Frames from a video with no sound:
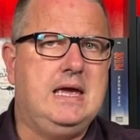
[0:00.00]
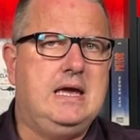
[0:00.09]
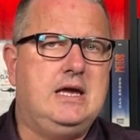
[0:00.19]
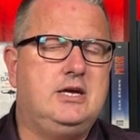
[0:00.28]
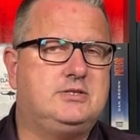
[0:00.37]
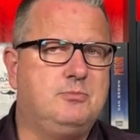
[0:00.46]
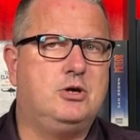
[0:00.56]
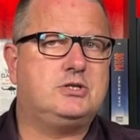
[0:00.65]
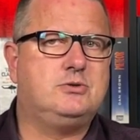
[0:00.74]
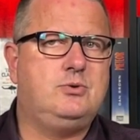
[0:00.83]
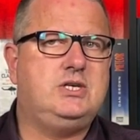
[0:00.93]
His
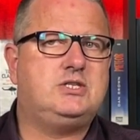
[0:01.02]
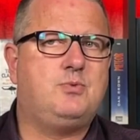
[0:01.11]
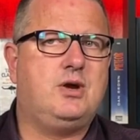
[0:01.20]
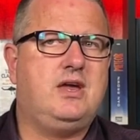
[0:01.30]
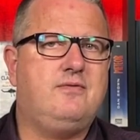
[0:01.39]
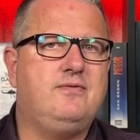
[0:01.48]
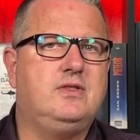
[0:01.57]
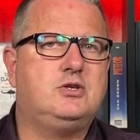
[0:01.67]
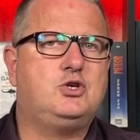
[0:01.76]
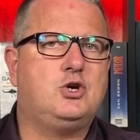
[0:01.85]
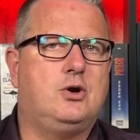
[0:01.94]
mercenaries were given the
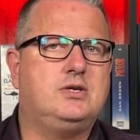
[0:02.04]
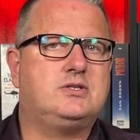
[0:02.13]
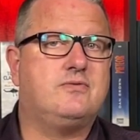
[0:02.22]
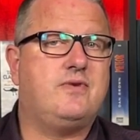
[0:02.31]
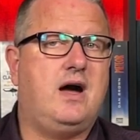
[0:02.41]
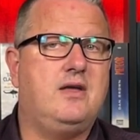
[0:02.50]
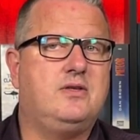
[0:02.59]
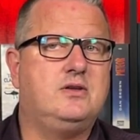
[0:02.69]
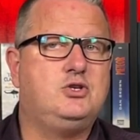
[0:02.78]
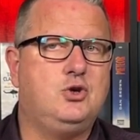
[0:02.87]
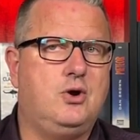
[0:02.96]
choice of either
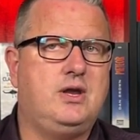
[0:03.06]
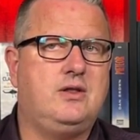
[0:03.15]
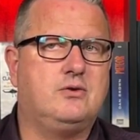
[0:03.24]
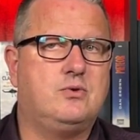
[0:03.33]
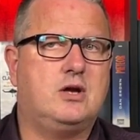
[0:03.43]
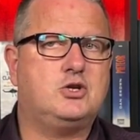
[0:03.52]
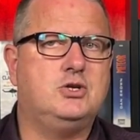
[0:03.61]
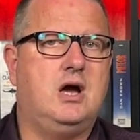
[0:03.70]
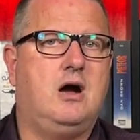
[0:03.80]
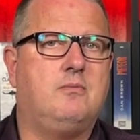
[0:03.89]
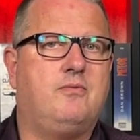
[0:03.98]
joining the Russian
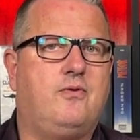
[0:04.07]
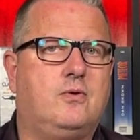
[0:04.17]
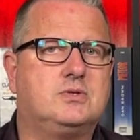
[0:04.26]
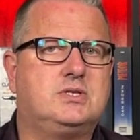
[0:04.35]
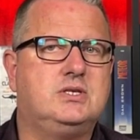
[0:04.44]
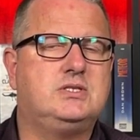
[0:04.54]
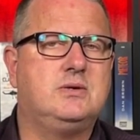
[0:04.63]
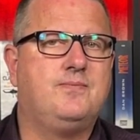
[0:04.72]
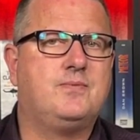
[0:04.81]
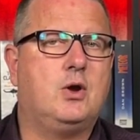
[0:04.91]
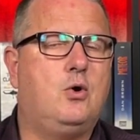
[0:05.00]
armed forces
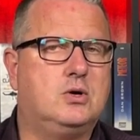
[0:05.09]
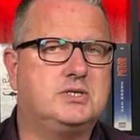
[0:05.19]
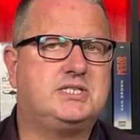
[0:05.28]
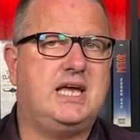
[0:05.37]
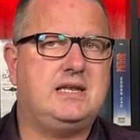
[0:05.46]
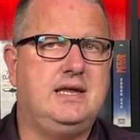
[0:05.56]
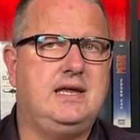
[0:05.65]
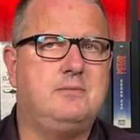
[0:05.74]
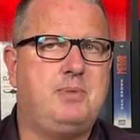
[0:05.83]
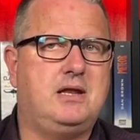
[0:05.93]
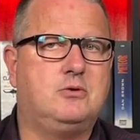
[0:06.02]
or settling
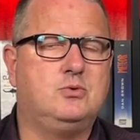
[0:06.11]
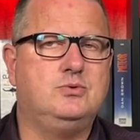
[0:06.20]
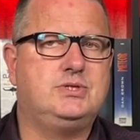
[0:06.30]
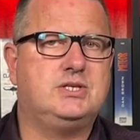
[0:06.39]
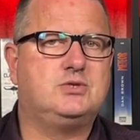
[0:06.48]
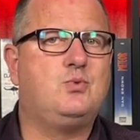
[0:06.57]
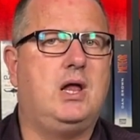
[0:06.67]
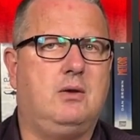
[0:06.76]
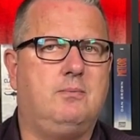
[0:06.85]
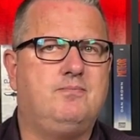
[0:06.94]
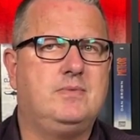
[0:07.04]
in Belarus as
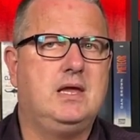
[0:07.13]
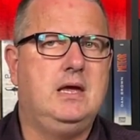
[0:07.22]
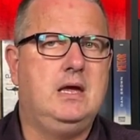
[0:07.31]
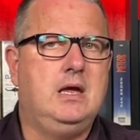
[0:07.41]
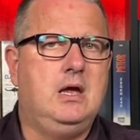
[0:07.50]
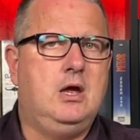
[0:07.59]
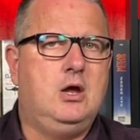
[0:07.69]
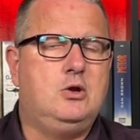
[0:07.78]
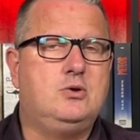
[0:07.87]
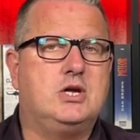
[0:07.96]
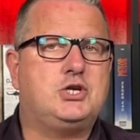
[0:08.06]
well.
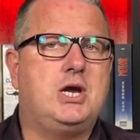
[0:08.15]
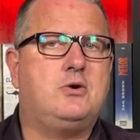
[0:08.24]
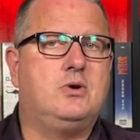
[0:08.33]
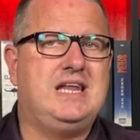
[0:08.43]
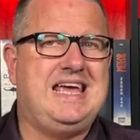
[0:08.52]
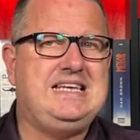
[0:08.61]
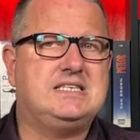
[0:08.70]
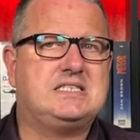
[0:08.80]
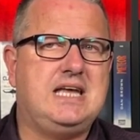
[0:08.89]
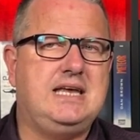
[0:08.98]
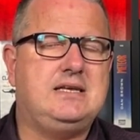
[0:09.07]
Lukashenko later
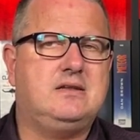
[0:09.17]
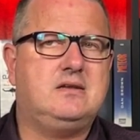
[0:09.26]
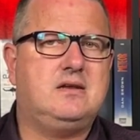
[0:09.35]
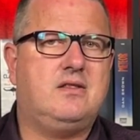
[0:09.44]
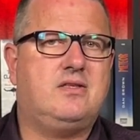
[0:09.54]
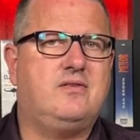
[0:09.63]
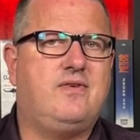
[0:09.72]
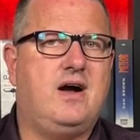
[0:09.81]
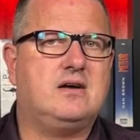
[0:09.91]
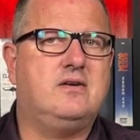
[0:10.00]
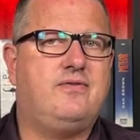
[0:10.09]
stated that
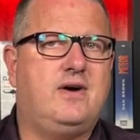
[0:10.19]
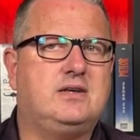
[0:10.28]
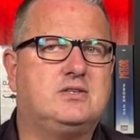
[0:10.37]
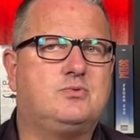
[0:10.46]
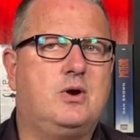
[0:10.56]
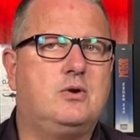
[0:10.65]
Wagner fighters were